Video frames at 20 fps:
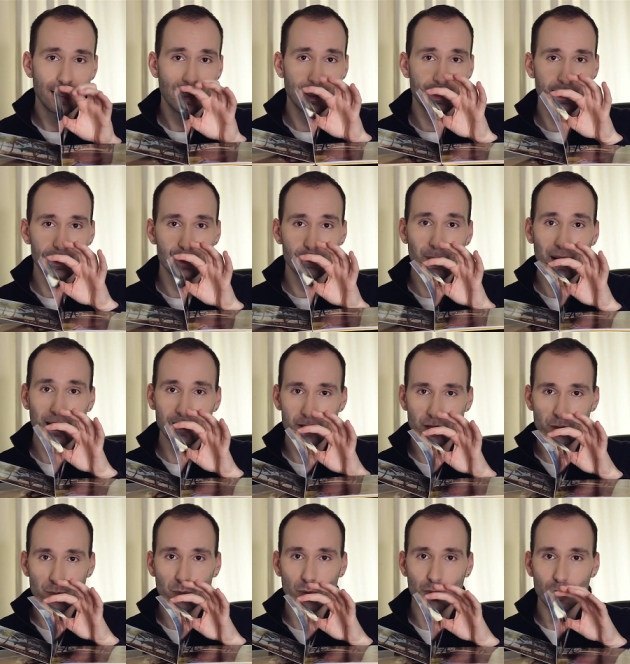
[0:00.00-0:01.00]
It is
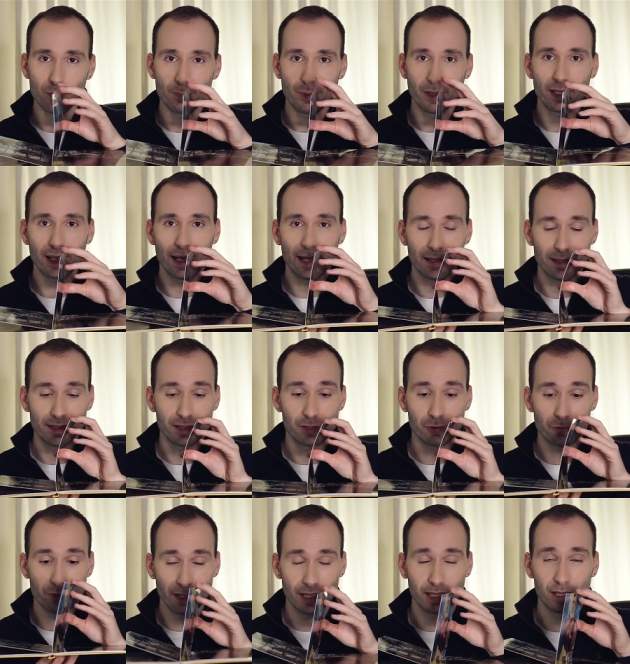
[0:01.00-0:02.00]
bendable, but it is
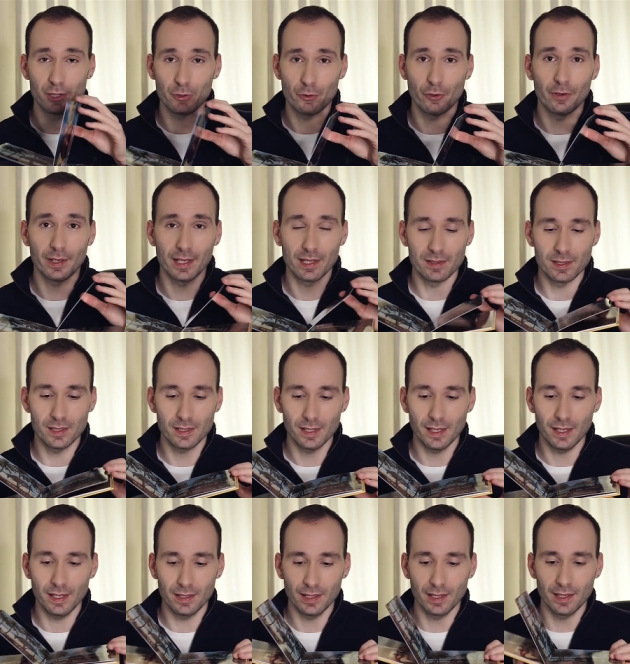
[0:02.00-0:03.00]
really strong and
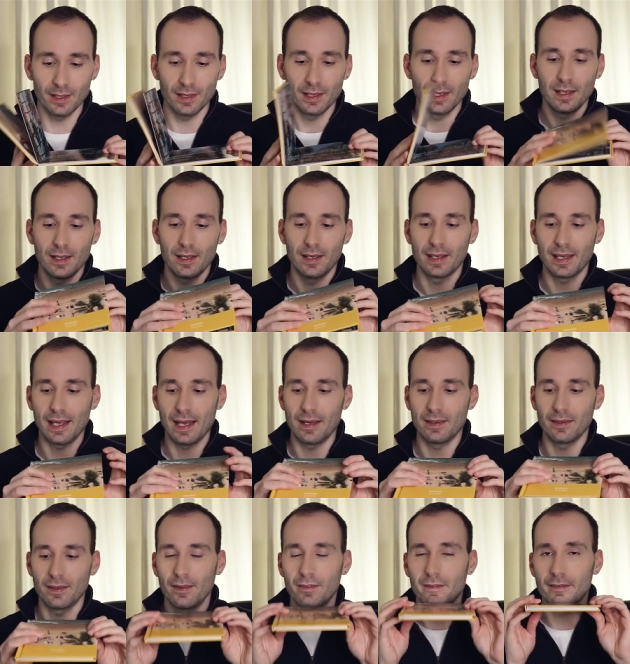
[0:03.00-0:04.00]
sturdy.
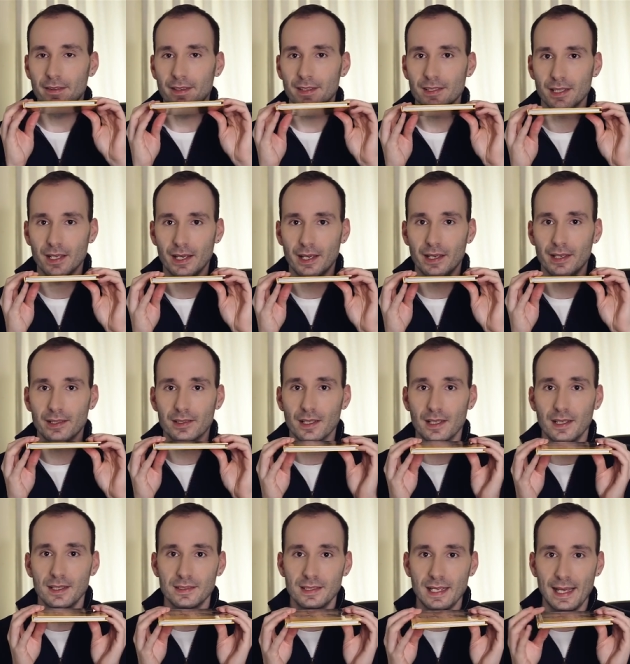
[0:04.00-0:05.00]
Again, this is
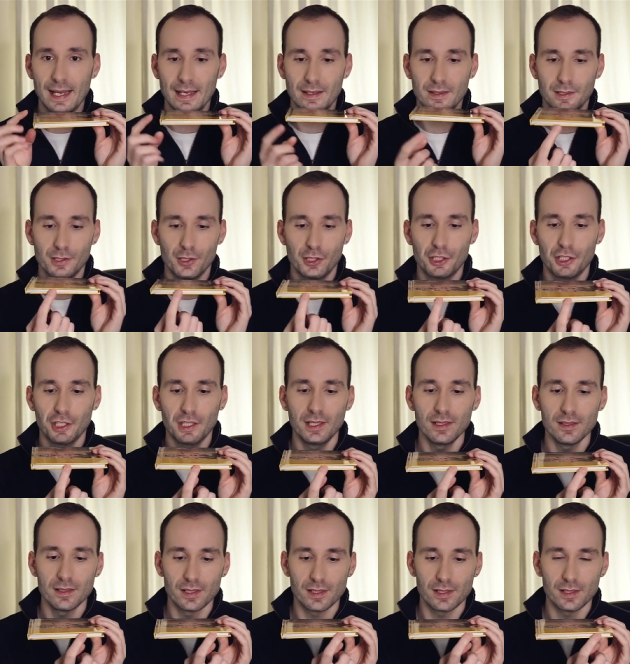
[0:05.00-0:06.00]
10
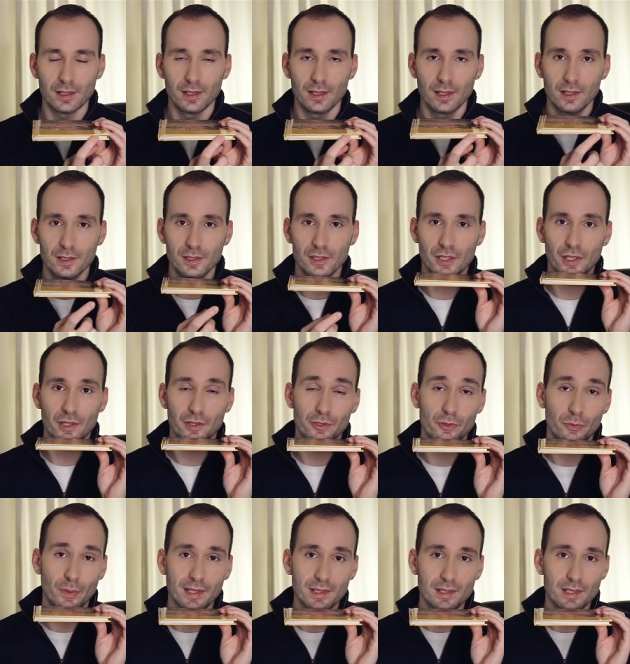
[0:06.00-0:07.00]
sheets, so
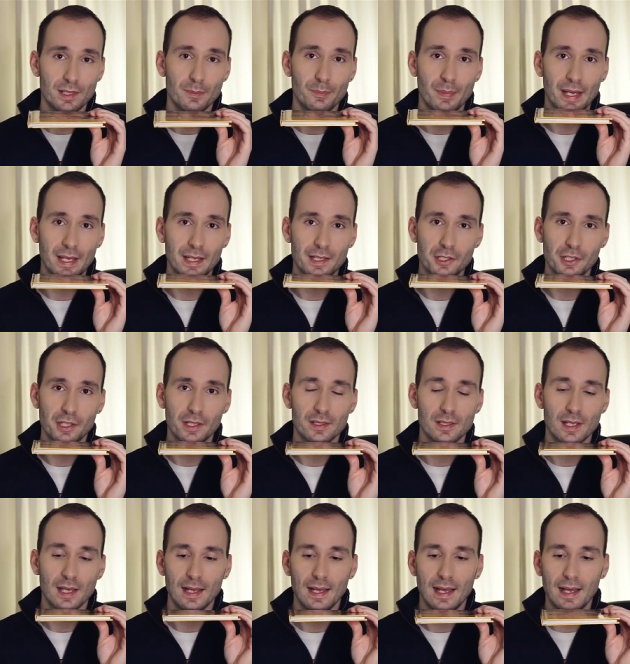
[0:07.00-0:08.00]
20 pages,
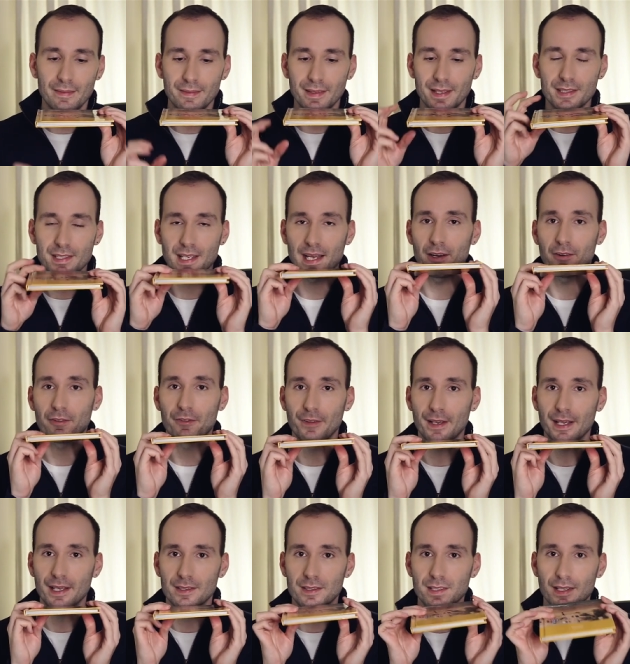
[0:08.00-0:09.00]
and that's how
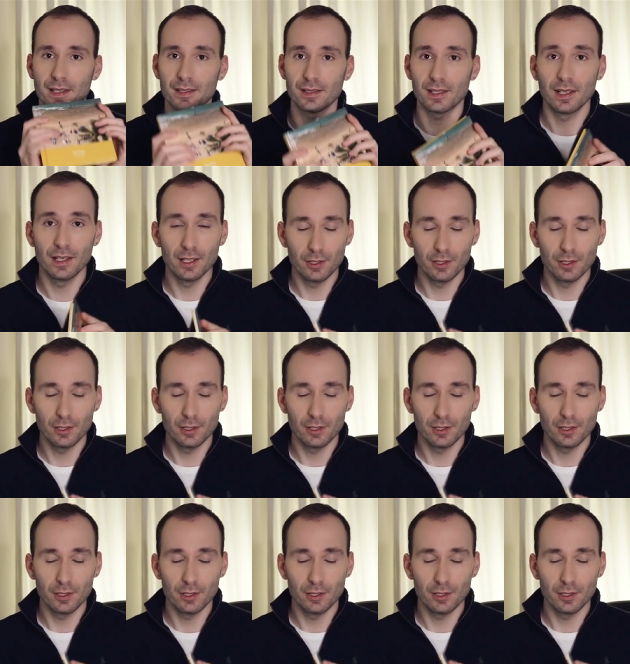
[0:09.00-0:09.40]
thick it is.